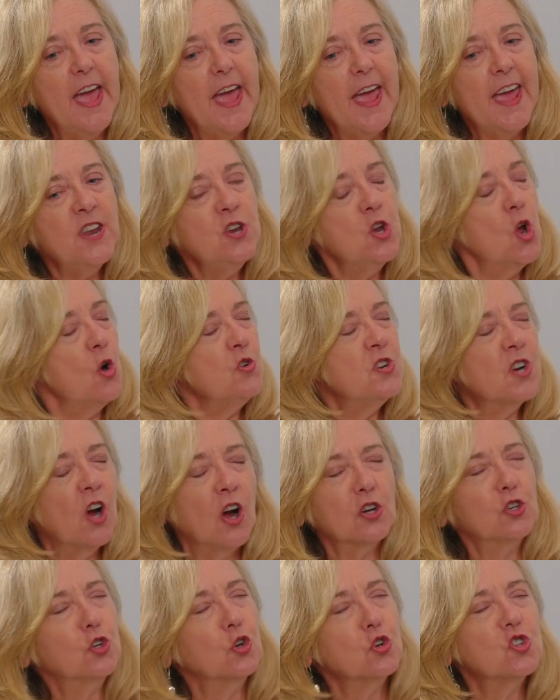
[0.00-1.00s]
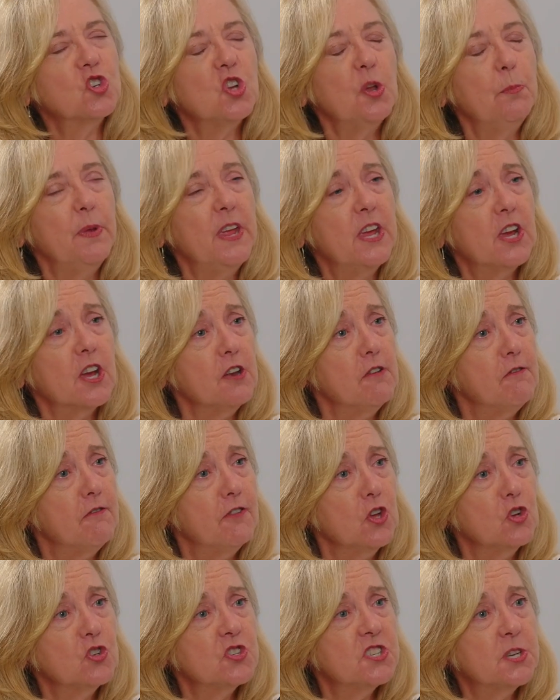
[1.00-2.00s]
and no doctor should be
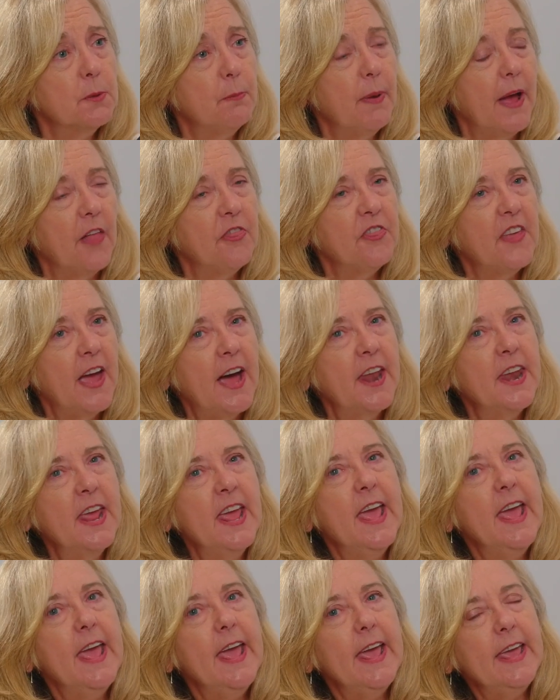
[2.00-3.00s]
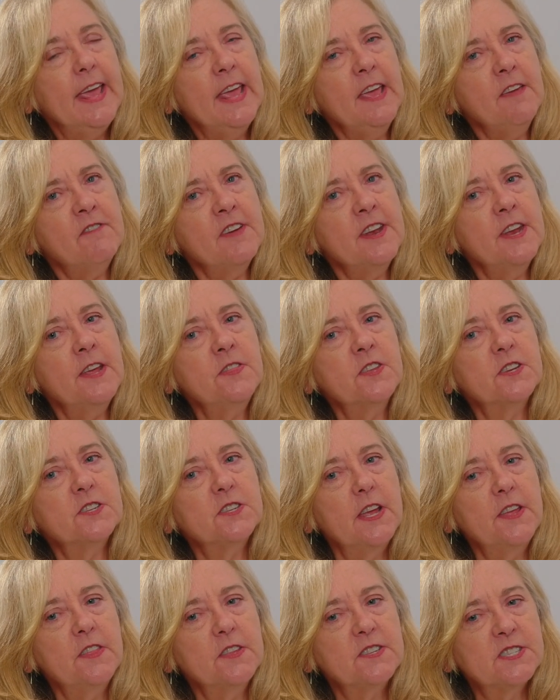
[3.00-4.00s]
confused about that. Even in
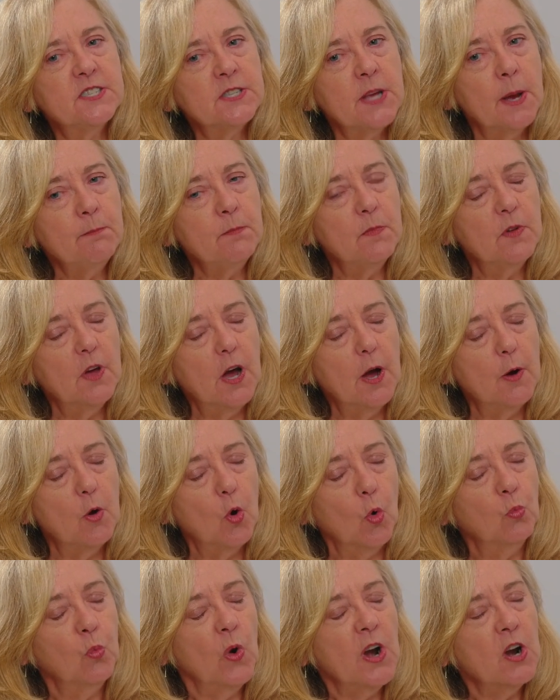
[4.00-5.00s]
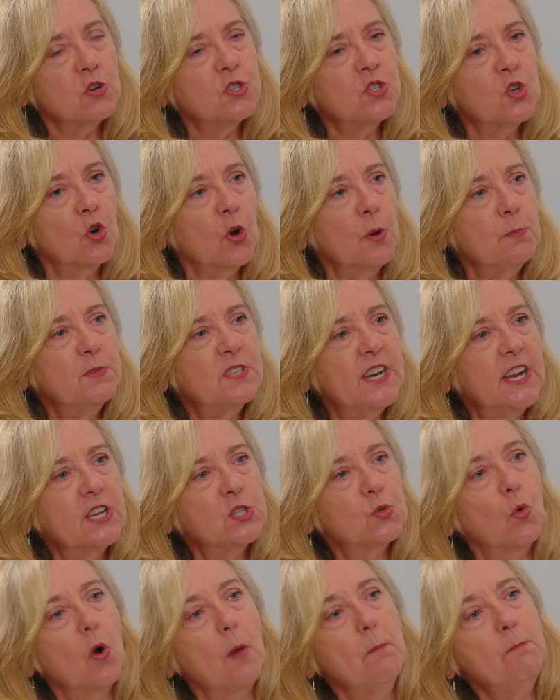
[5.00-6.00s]
a rare
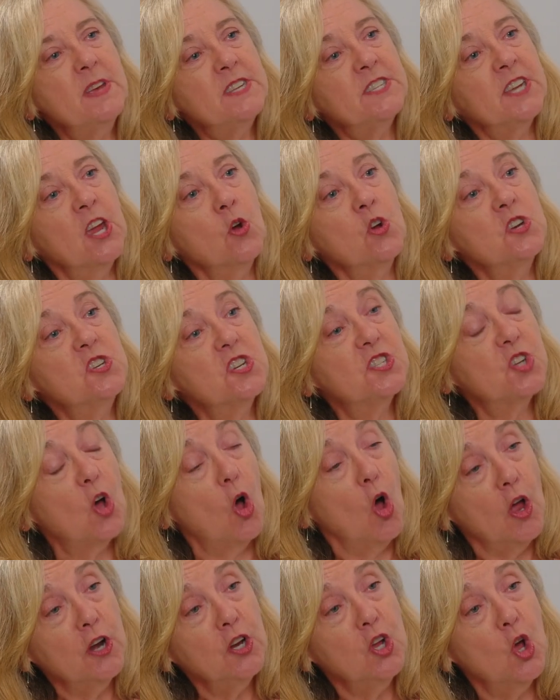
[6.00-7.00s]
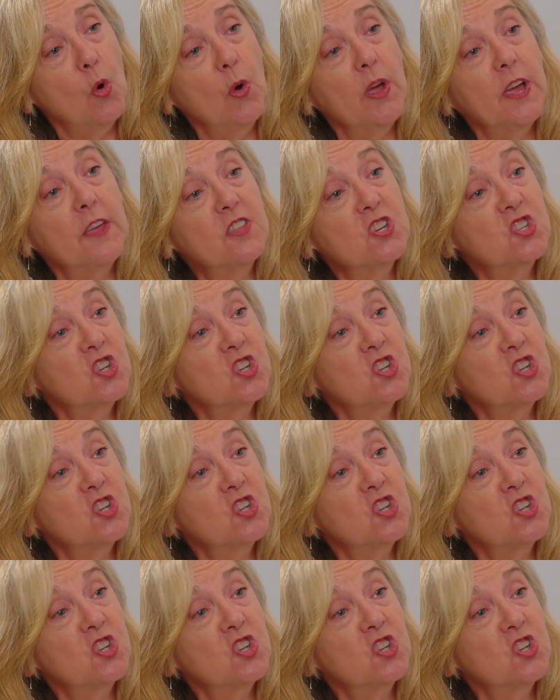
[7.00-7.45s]
circumstance where a miscarriage is ongoing and the